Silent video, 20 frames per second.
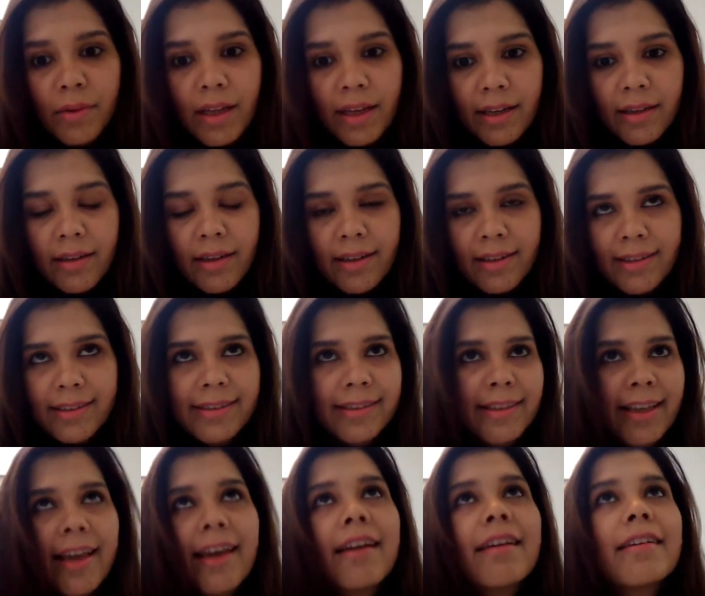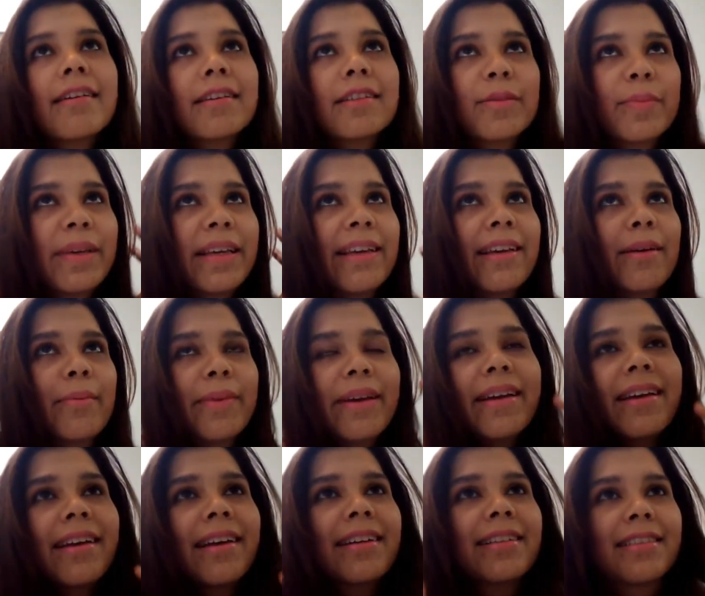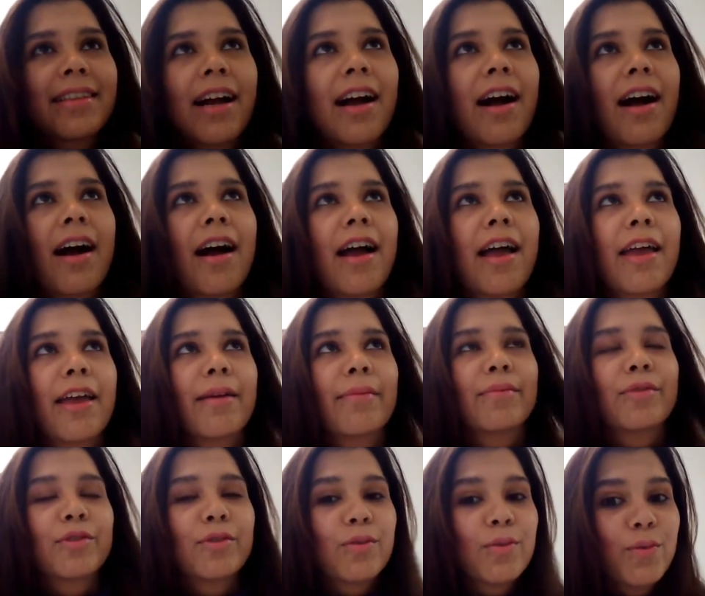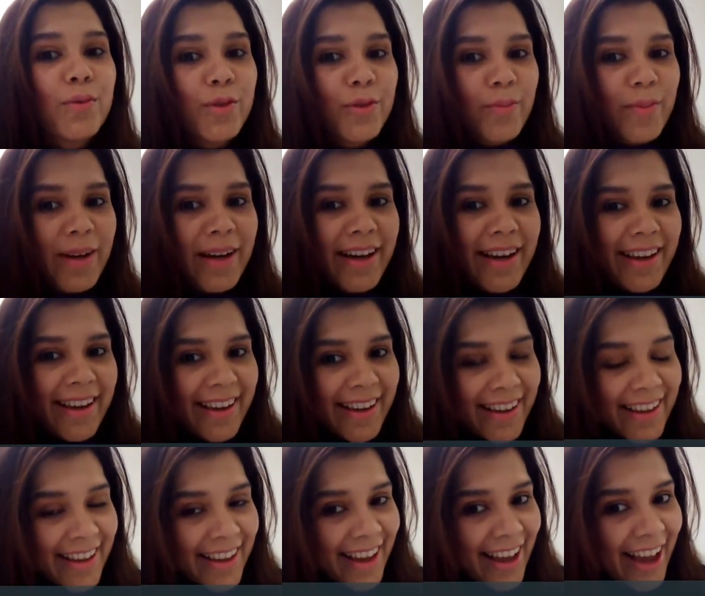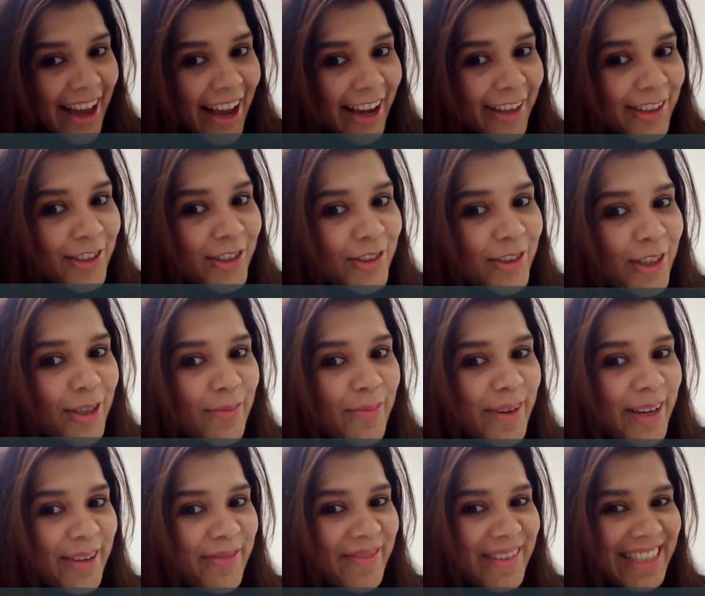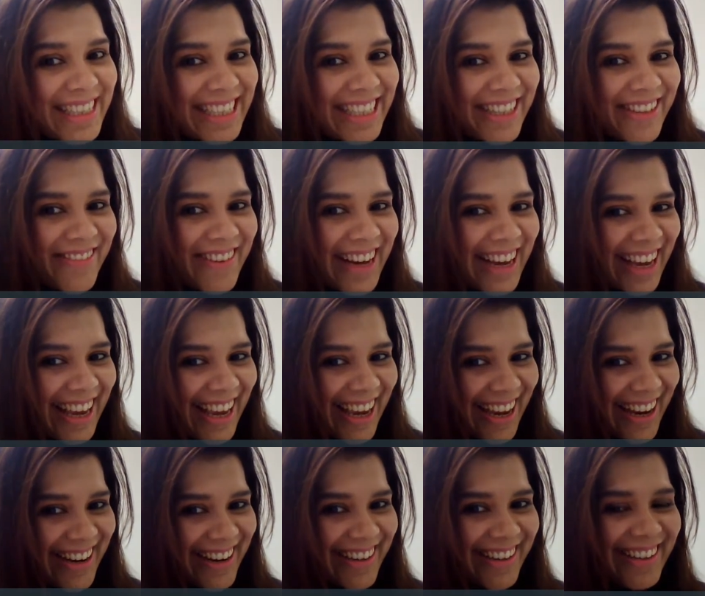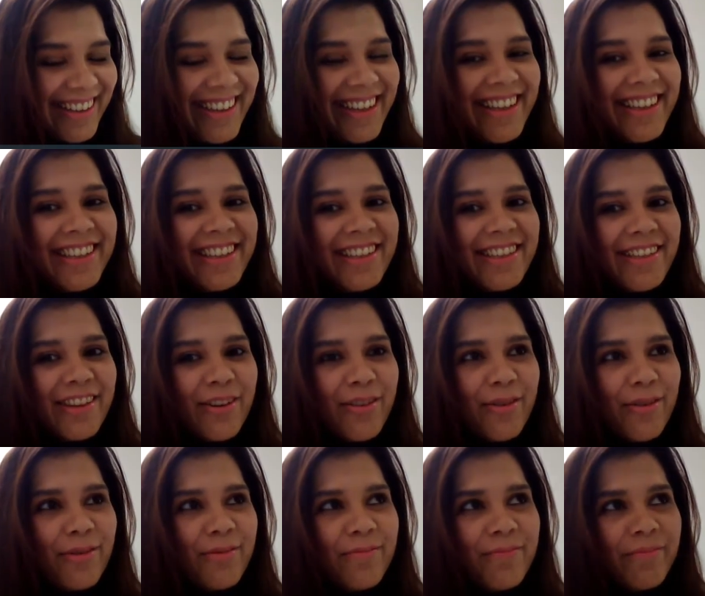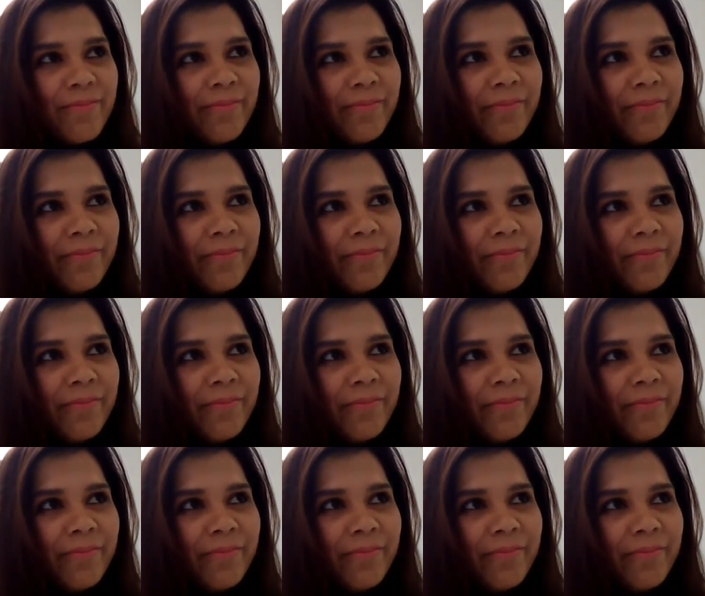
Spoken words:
Like, it scares me a big time to lose my actual pigment in my hair. So